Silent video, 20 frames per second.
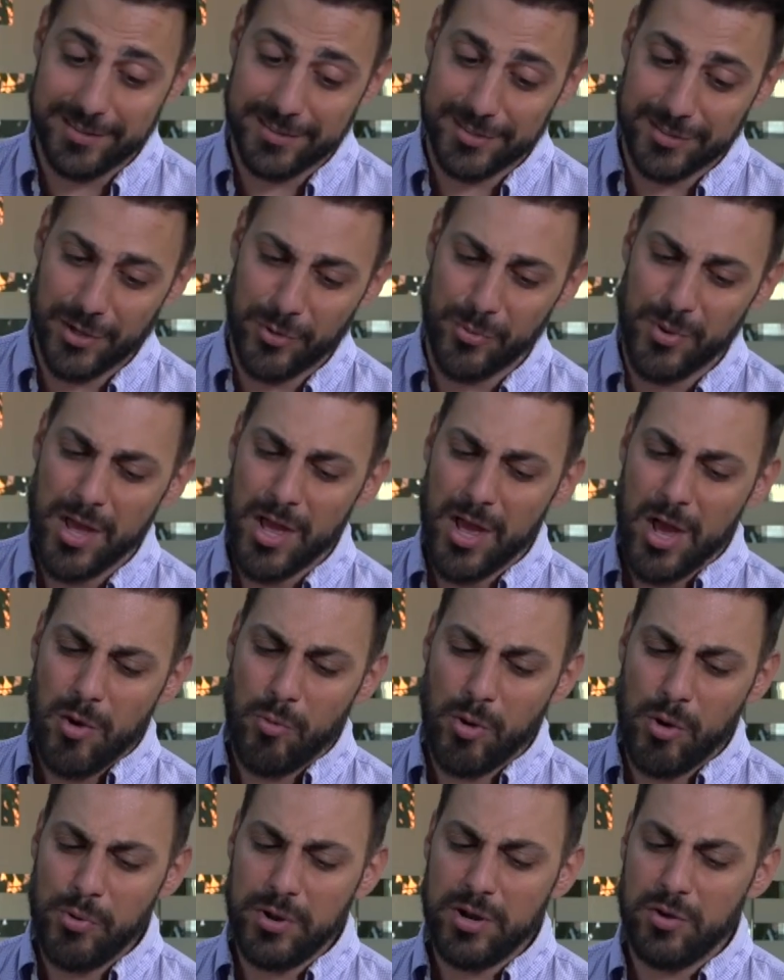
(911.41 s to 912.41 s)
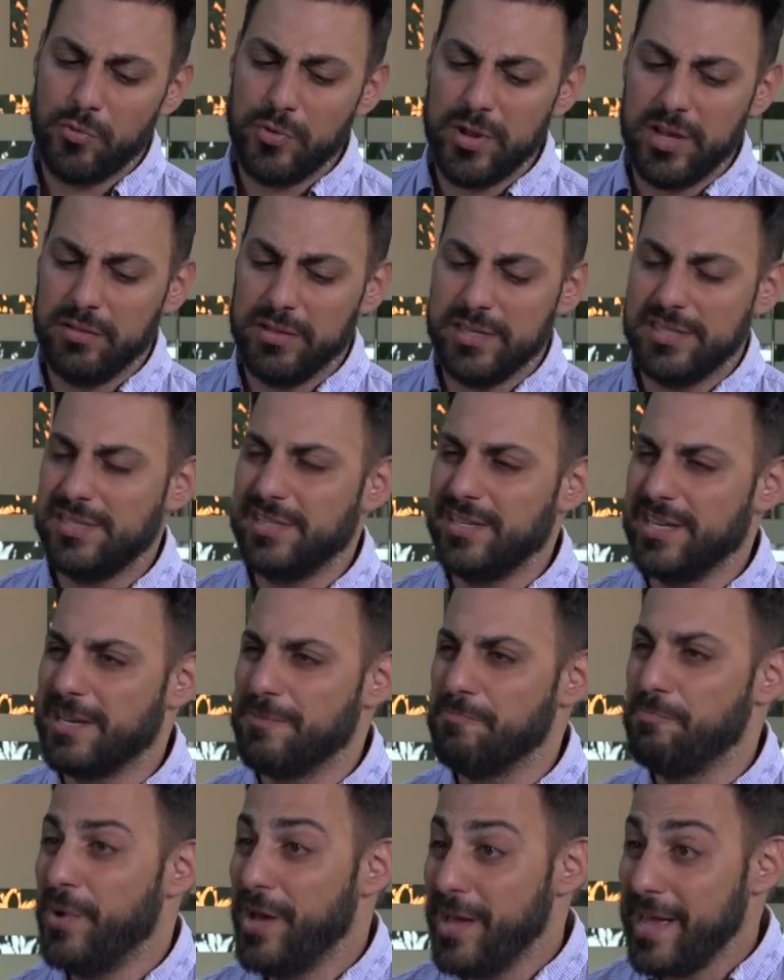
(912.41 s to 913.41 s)
So, what would a
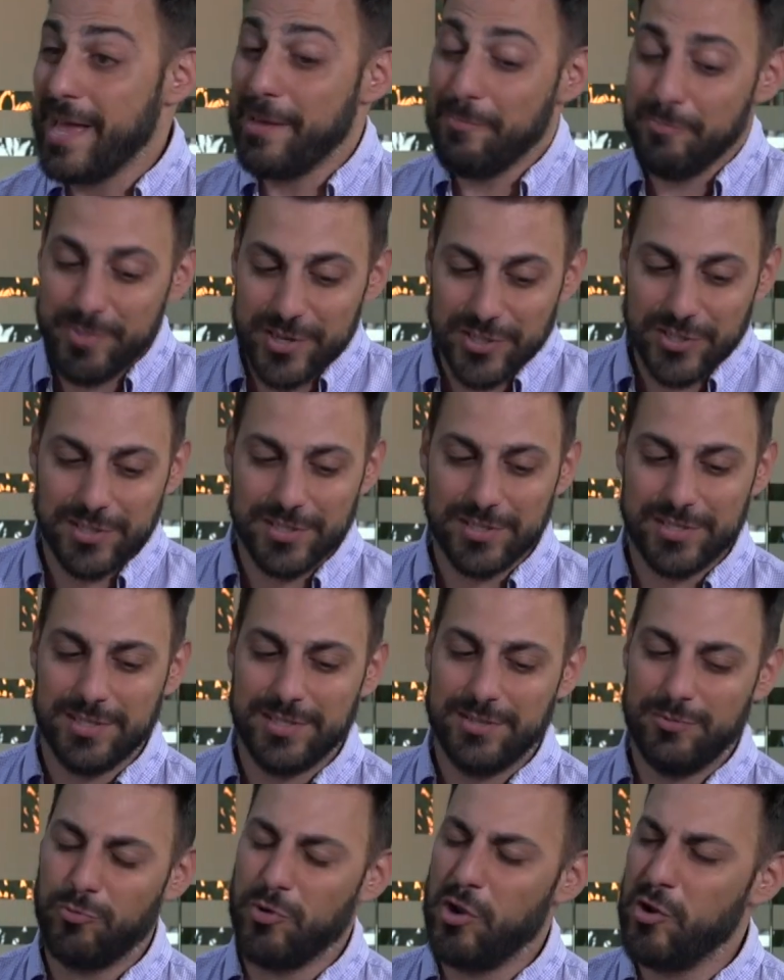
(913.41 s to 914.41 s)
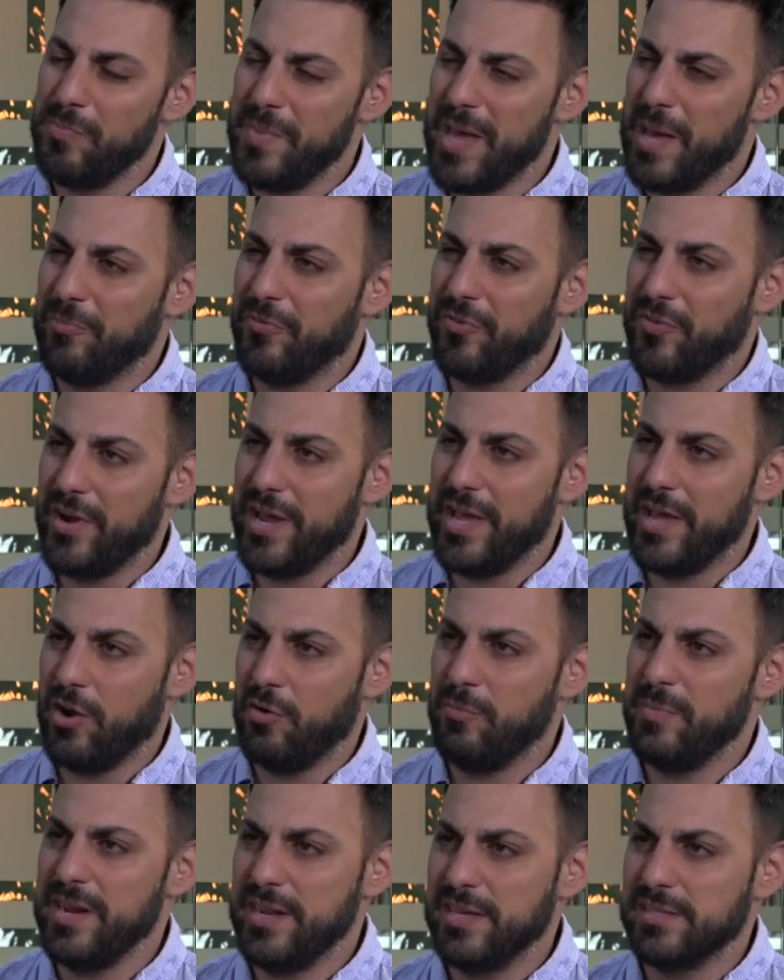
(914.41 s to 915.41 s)
realistic but ambitious roadmap for
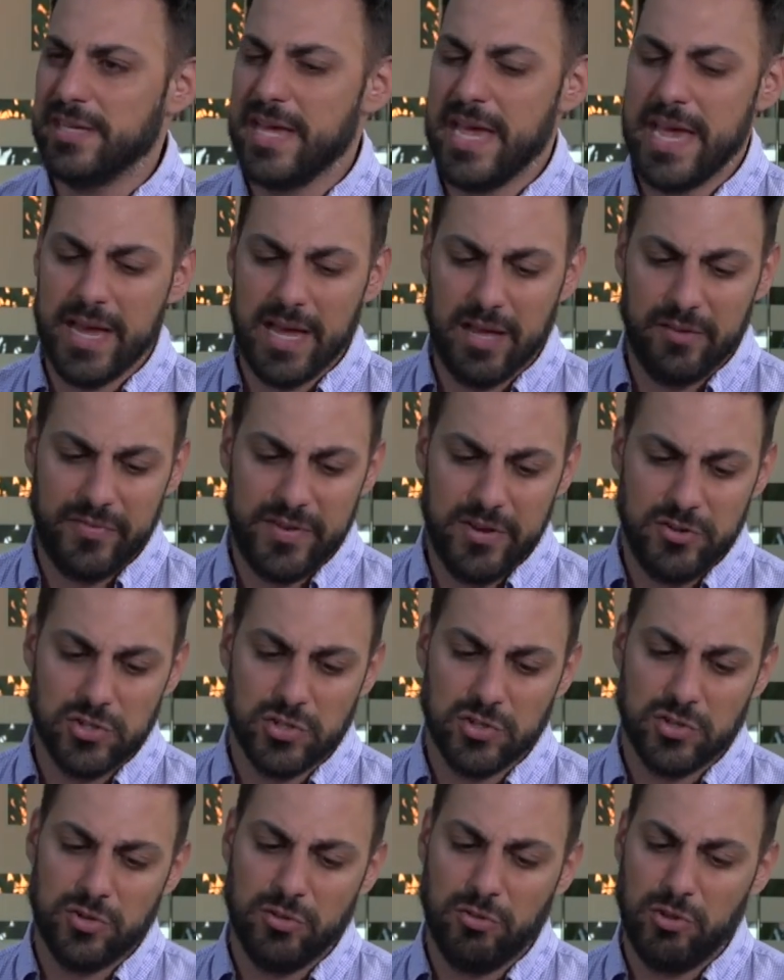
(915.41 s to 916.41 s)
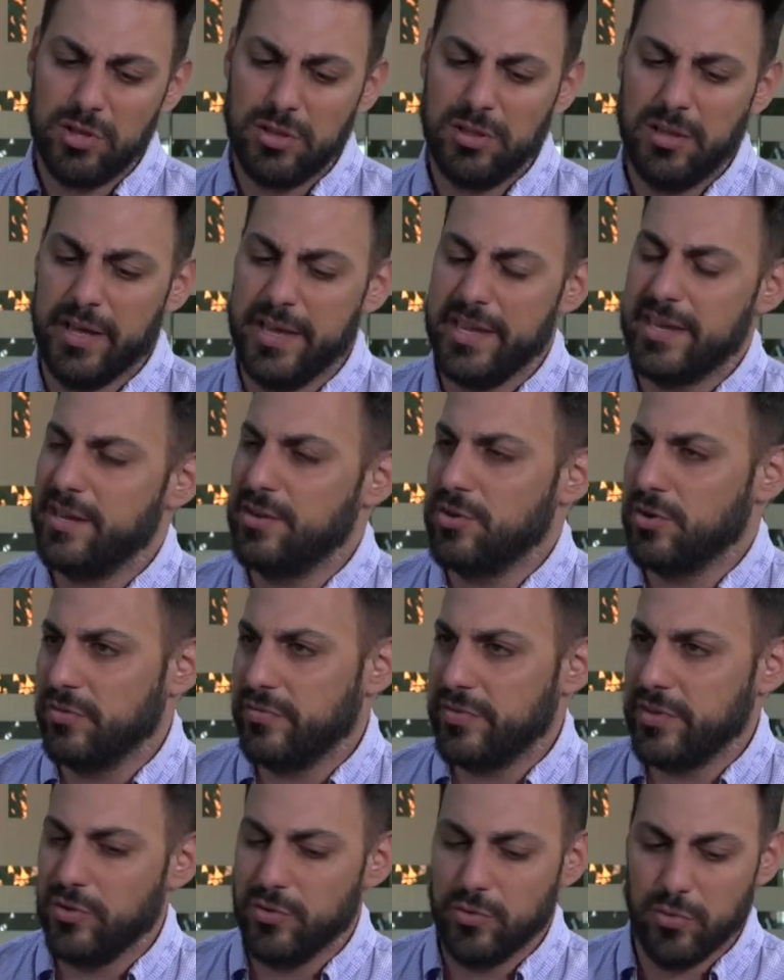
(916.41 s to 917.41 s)
Armenia's AI future look like, in your
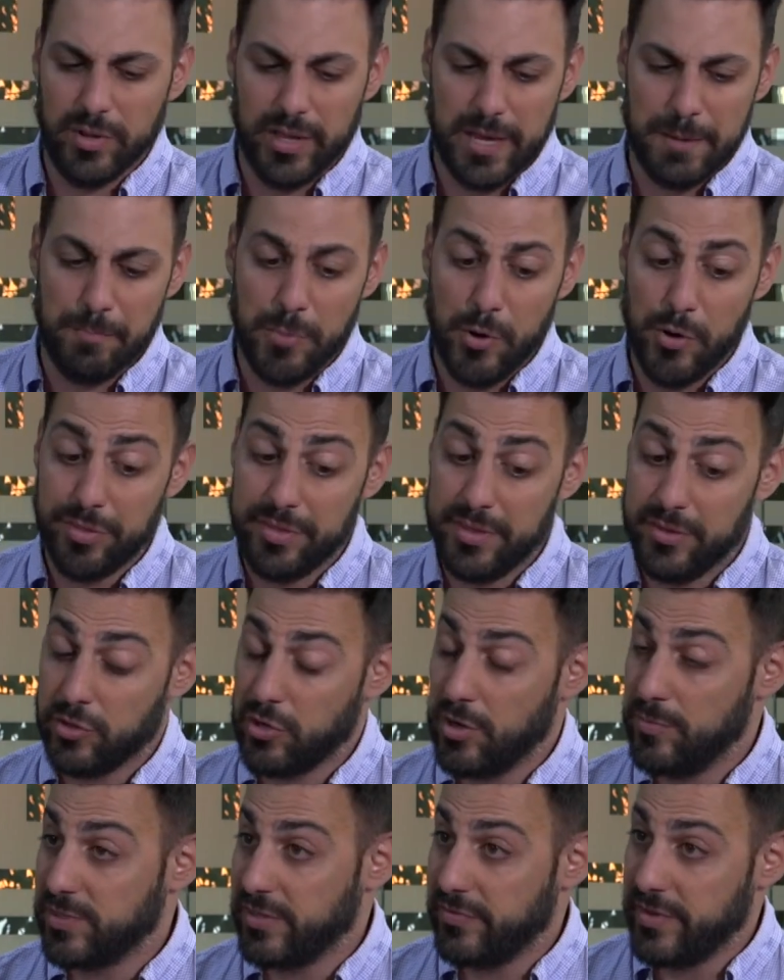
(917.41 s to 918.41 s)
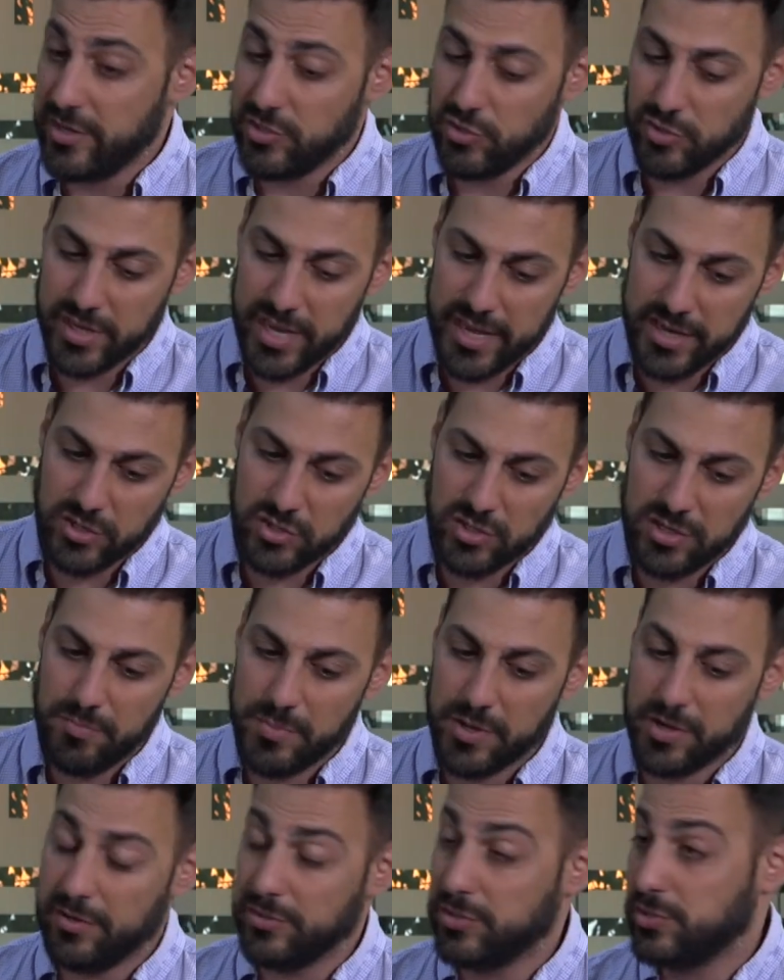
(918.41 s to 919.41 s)
view, like both in terms of education
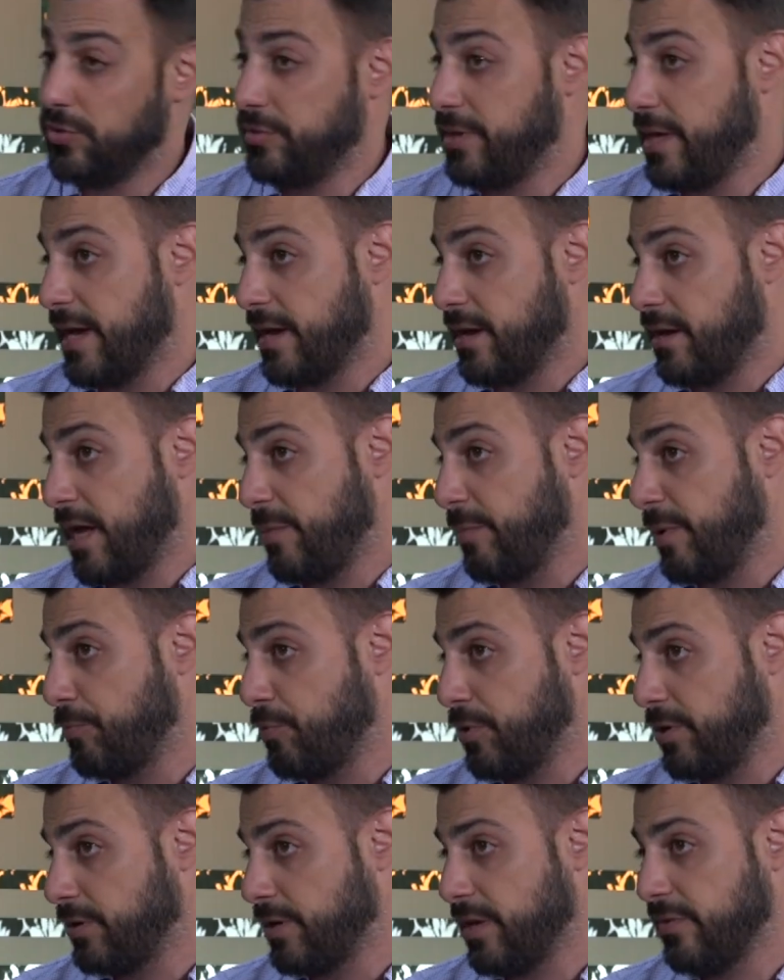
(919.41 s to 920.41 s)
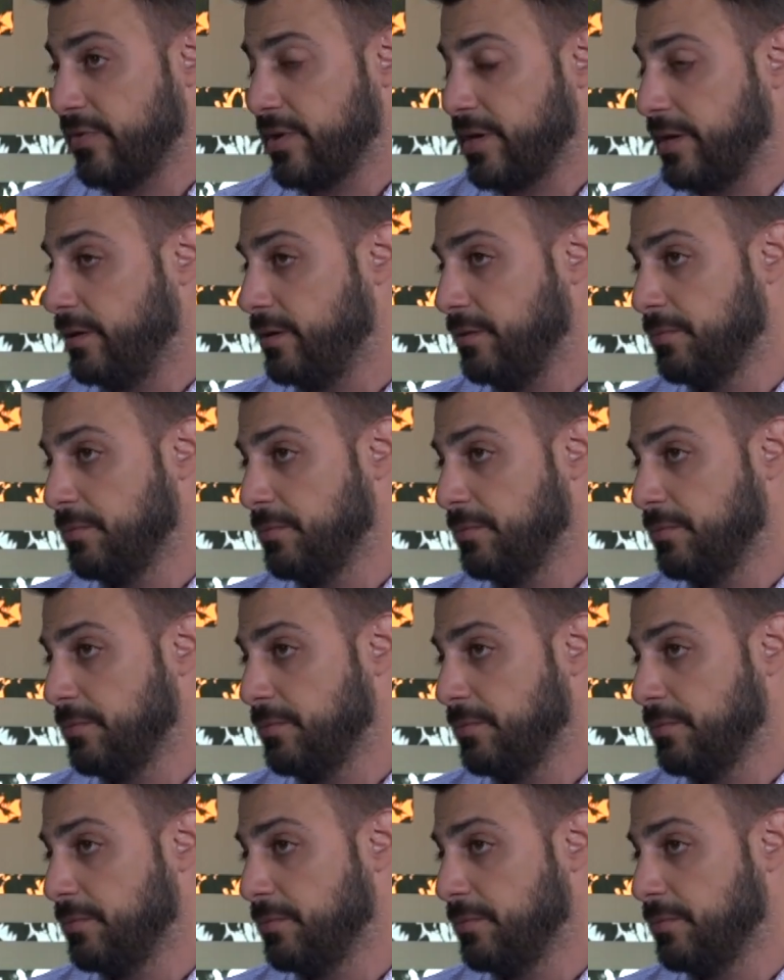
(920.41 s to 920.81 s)
but also the economic productivity?